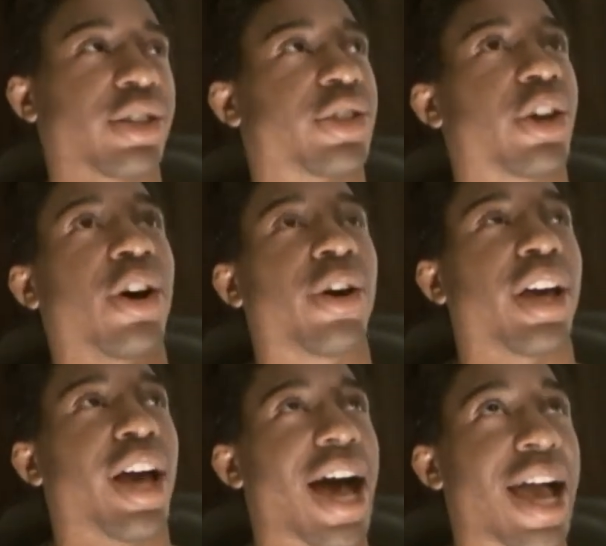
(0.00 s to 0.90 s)

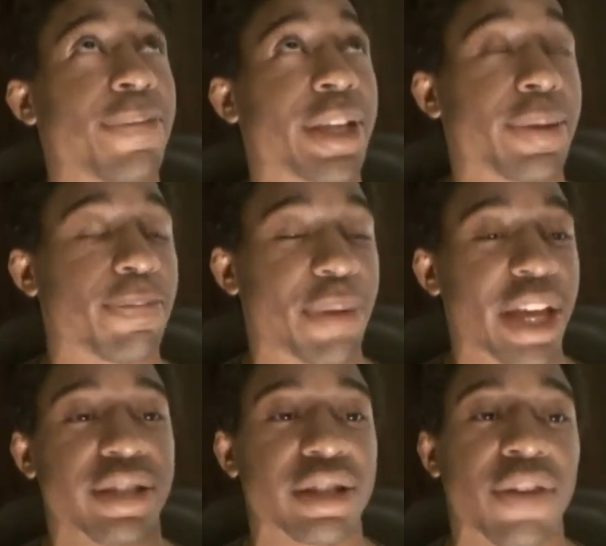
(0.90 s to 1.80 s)
So, I mean,
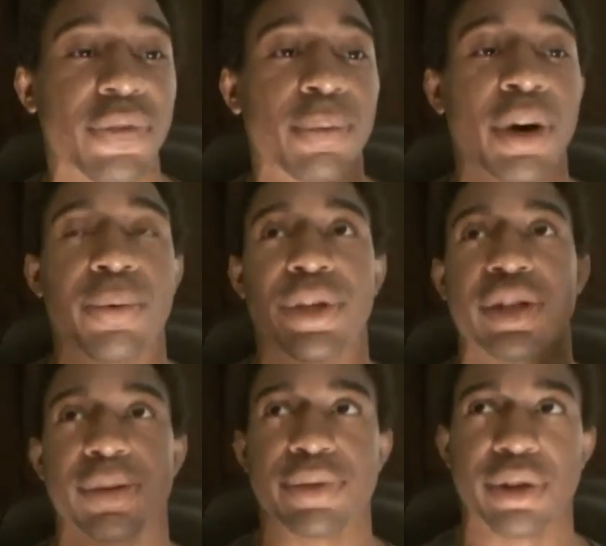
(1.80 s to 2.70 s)
based off of what we
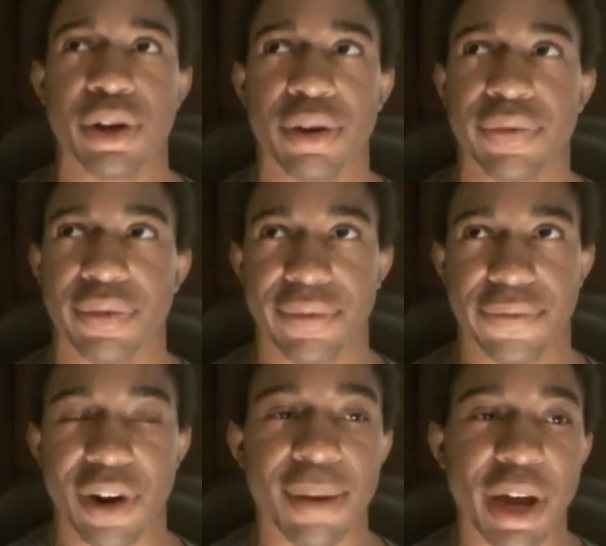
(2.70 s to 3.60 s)
can observe
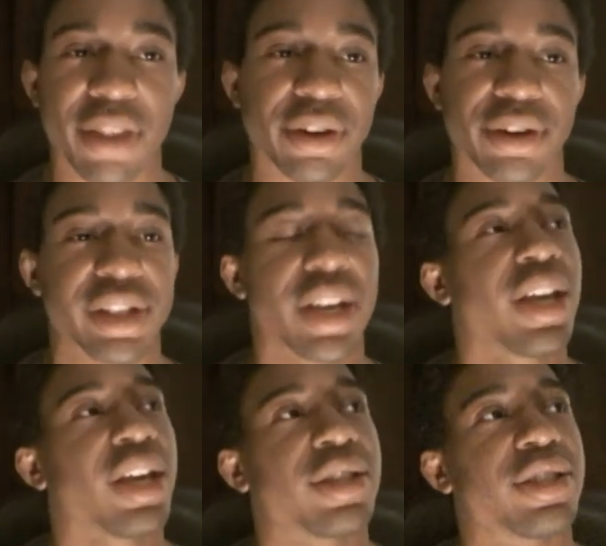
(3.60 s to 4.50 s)
from others,
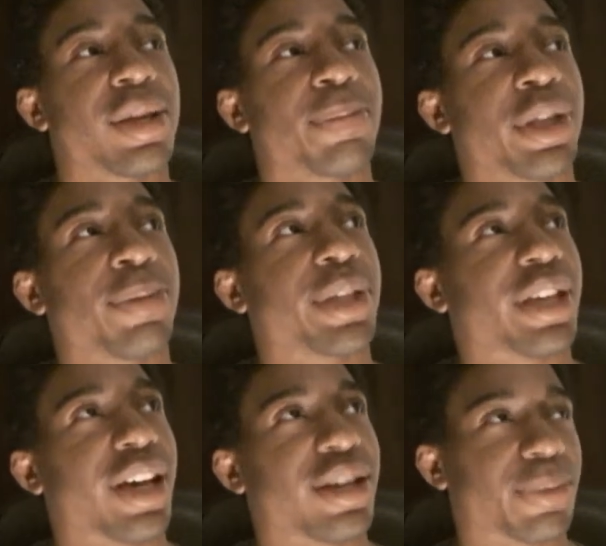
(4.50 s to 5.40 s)
simply
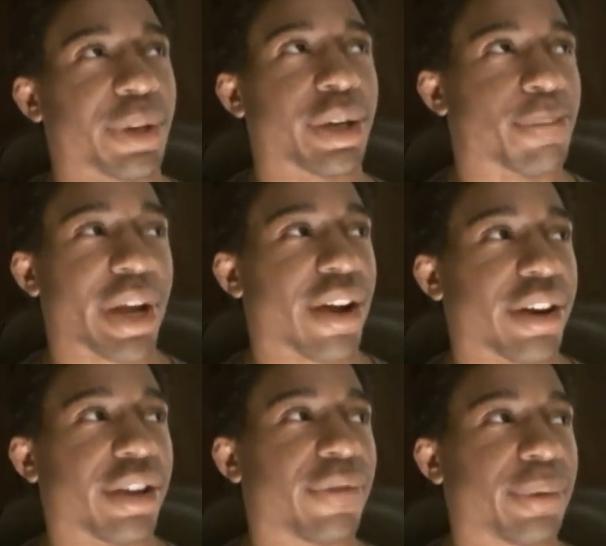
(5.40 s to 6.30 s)
because we're
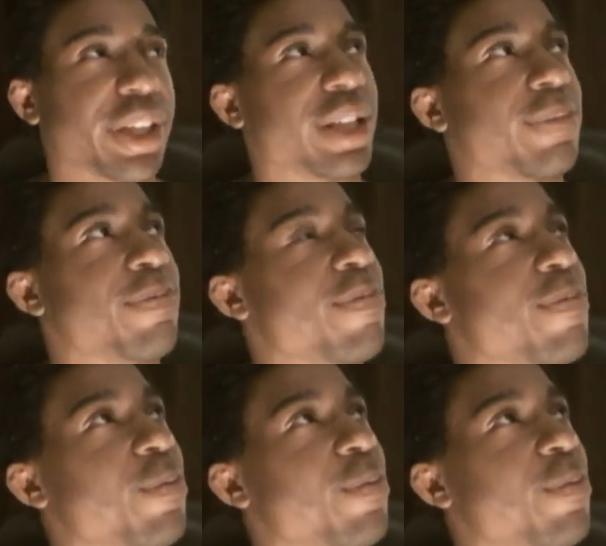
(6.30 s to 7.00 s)
comparative, we can